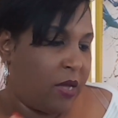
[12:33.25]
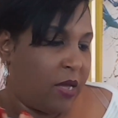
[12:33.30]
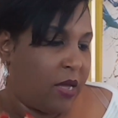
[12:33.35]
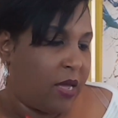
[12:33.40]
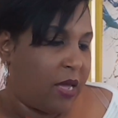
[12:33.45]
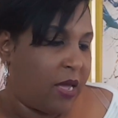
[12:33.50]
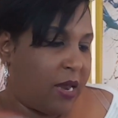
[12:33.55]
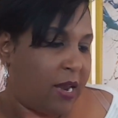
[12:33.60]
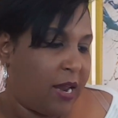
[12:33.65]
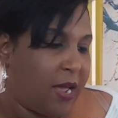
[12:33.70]

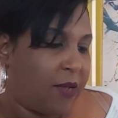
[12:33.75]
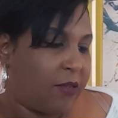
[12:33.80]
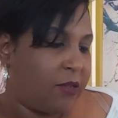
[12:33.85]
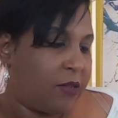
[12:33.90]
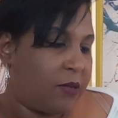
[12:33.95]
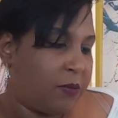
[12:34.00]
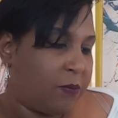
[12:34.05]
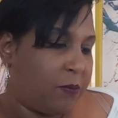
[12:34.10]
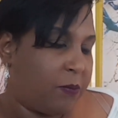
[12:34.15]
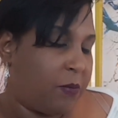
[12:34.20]
And
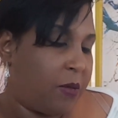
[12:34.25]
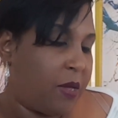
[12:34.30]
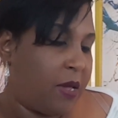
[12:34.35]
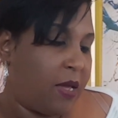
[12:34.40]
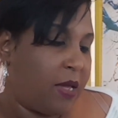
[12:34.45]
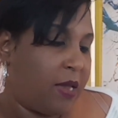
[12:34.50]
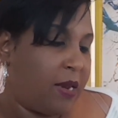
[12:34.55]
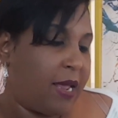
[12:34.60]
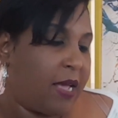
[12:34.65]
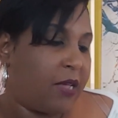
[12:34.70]

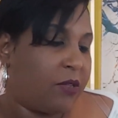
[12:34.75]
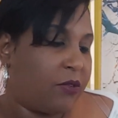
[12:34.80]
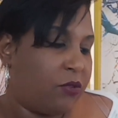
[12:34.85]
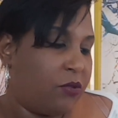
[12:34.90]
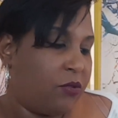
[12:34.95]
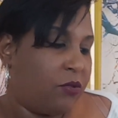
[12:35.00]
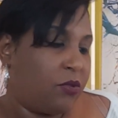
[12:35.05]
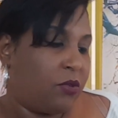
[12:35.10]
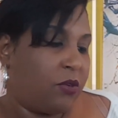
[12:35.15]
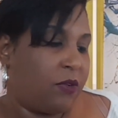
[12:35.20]
that's
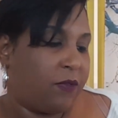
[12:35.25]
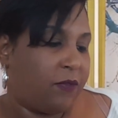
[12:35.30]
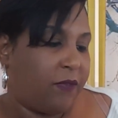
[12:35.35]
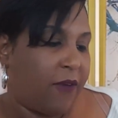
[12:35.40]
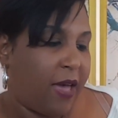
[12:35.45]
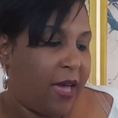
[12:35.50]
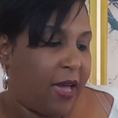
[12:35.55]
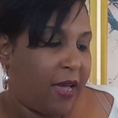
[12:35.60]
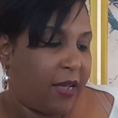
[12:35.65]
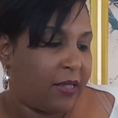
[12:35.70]
due to the
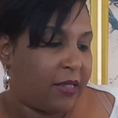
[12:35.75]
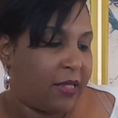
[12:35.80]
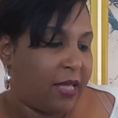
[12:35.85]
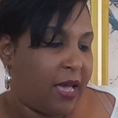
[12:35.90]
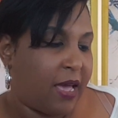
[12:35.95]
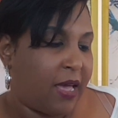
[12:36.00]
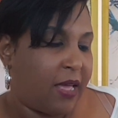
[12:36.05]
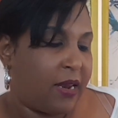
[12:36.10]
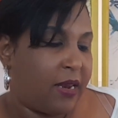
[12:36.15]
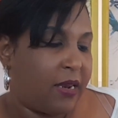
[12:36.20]
fact
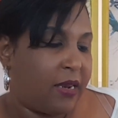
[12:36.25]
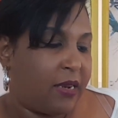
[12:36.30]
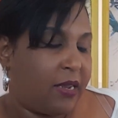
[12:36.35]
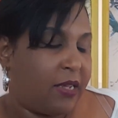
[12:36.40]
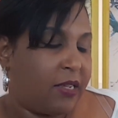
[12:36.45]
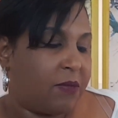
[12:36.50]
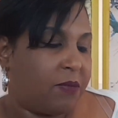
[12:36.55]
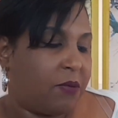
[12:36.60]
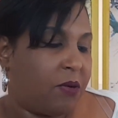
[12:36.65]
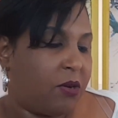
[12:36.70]
that
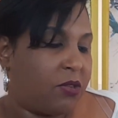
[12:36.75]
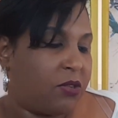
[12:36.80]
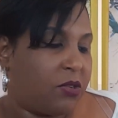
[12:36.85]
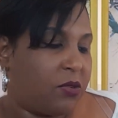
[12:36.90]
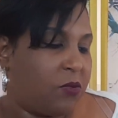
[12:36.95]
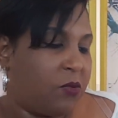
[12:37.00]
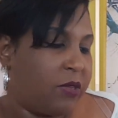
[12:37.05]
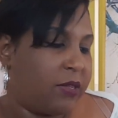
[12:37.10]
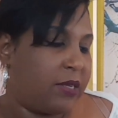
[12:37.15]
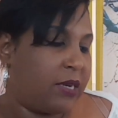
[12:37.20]
this
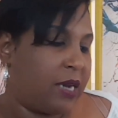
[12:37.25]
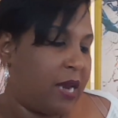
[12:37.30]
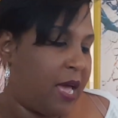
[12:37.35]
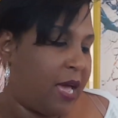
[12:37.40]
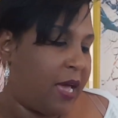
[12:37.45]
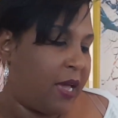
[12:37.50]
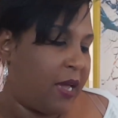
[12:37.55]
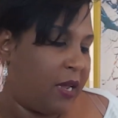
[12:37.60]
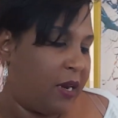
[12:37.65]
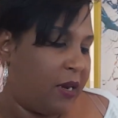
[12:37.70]
person was
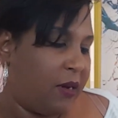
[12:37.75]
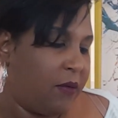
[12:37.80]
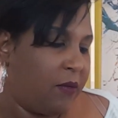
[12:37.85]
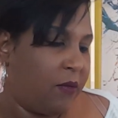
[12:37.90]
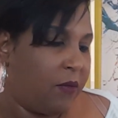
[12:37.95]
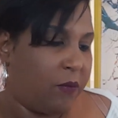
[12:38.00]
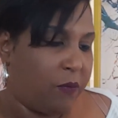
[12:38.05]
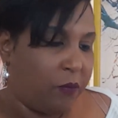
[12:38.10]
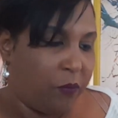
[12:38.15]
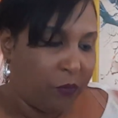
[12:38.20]
lying.
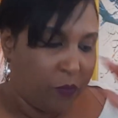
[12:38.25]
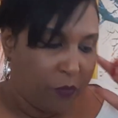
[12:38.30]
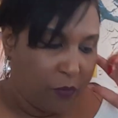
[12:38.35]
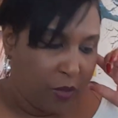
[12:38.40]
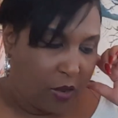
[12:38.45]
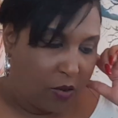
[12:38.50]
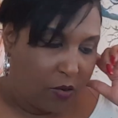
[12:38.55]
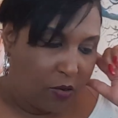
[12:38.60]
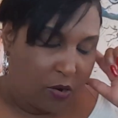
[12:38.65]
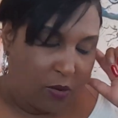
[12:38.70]

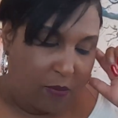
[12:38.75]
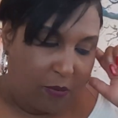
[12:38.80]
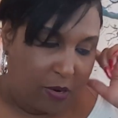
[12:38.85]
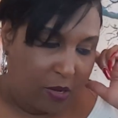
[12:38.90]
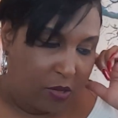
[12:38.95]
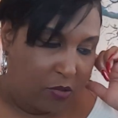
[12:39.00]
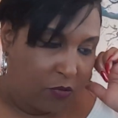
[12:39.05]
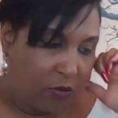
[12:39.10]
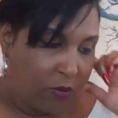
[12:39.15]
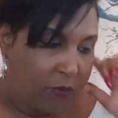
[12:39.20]
They could have been
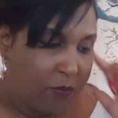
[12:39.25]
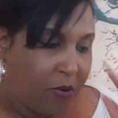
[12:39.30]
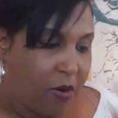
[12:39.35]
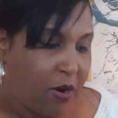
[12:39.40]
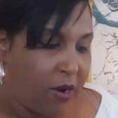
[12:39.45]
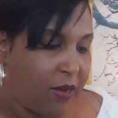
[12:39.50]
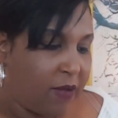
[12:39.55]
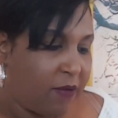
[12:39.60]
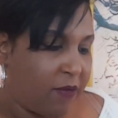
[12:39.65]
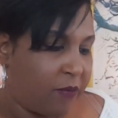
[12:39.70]
a
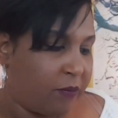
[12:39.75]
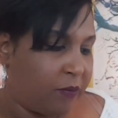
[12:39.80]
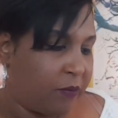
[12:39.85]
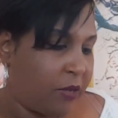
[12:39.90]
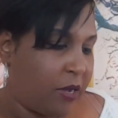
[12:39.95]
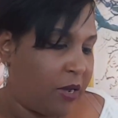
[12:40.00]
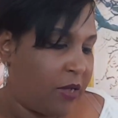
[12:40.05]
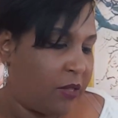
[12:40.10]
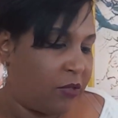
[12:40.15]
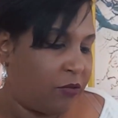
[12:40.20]

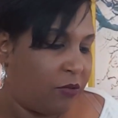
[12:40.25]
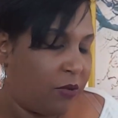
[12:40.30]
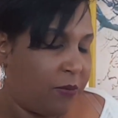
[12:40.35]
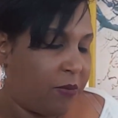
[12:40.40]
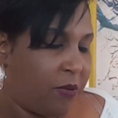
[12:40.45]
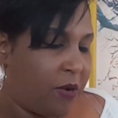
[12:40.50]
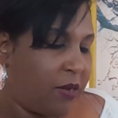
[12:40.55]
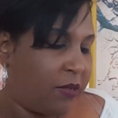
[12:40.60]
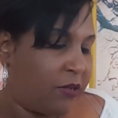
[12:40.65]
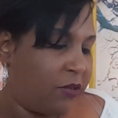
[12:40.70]

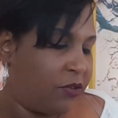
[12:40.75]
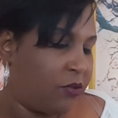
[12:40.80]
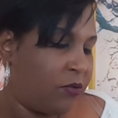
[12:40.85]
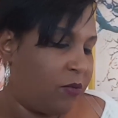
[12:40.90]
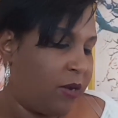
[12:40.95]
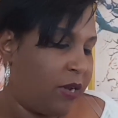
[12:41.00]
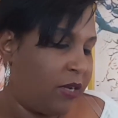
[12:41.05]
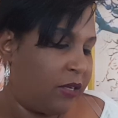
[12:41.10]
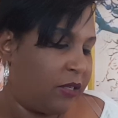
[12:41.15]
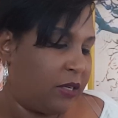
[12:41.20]
three-party
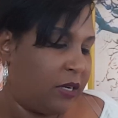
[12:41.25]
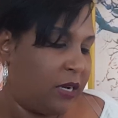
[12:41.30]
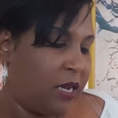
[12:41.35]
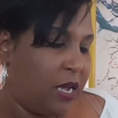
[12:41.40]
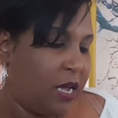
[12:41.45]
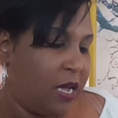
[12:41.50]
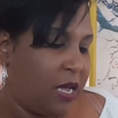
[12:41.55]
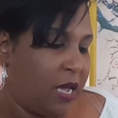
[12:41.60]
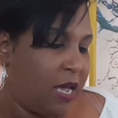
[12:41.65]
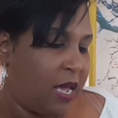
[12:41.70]
situation,
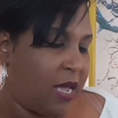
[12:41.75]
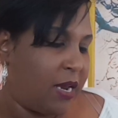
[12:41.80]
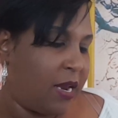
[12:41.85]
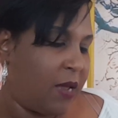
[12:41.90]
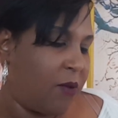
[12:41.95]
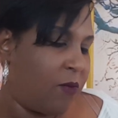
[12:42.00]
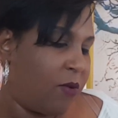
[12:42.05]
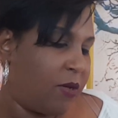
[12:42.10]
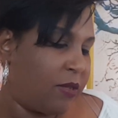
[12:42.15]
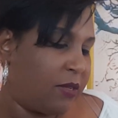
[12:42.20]
and
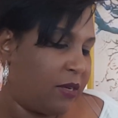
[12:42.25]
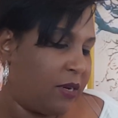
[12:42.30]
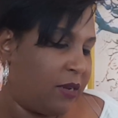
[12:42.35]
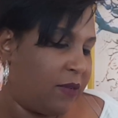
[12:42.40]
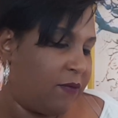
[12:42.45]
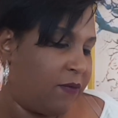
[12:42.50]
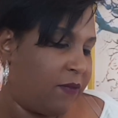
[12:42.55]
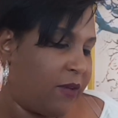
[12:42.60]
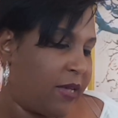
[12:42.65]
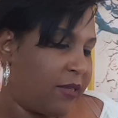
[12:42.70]
they wasn't
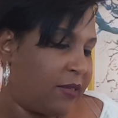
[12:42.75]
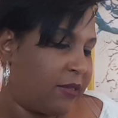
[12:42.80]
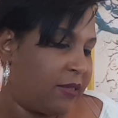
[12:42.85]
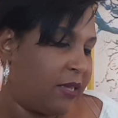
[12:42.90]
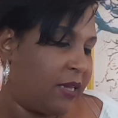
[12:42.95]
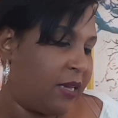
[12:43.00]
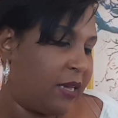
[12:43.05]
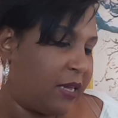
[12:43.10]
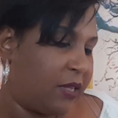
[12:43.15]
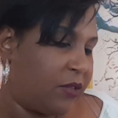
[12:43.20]

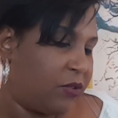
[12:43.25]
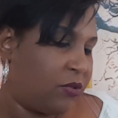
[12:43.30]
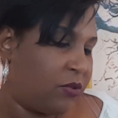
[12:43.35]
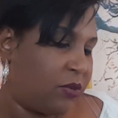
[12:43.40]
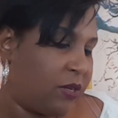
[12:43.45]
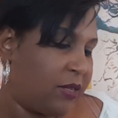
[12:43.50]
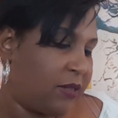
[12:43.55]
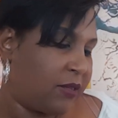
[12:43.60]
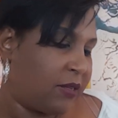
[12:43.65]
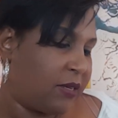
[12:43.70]
investing into
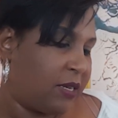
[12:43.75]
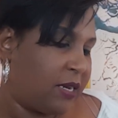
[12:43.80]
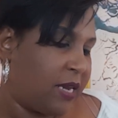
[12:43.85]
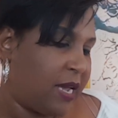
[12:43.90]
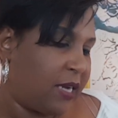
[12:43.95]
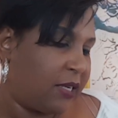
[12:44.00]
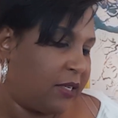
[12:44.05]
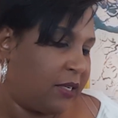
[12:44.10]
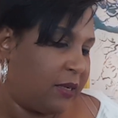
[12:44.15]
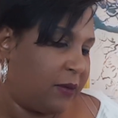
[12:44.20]
this
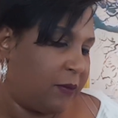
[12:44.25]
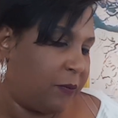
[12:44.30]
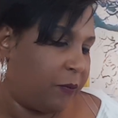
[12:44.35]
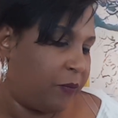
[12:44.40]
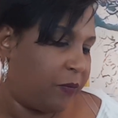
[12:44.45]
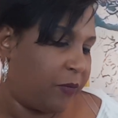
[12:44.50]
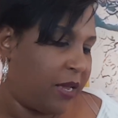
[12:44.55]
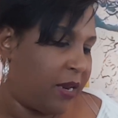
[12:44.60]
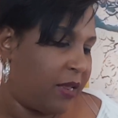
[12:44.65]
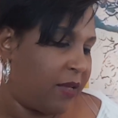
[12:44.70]
connection.
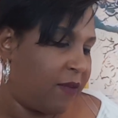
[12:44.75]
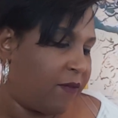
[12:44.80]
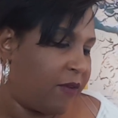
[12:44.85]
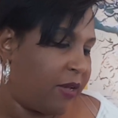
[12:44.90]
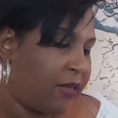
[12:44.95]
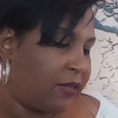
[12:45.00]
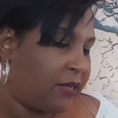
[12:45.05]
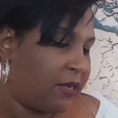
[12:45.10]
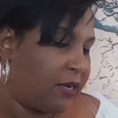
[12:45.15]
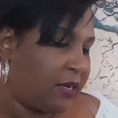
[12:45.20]
They didn't
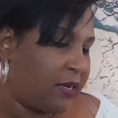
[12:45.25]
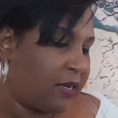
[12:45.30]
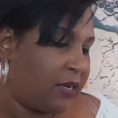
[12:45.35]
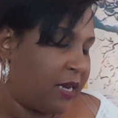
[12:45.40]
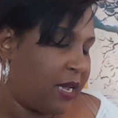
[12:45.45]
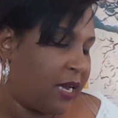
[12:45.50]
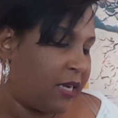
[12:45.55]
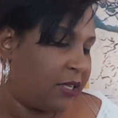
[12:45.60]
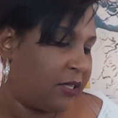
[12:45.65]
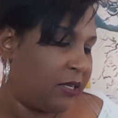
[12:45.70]
invest in the
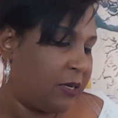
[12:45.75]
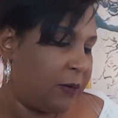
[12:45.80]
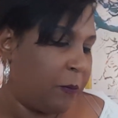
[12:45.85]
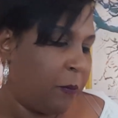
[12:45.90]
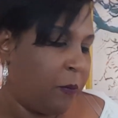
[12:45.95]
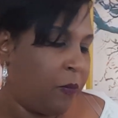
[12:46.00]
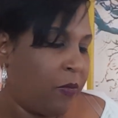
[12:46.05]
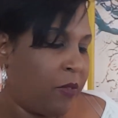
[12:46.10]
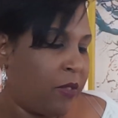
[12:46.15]
connection.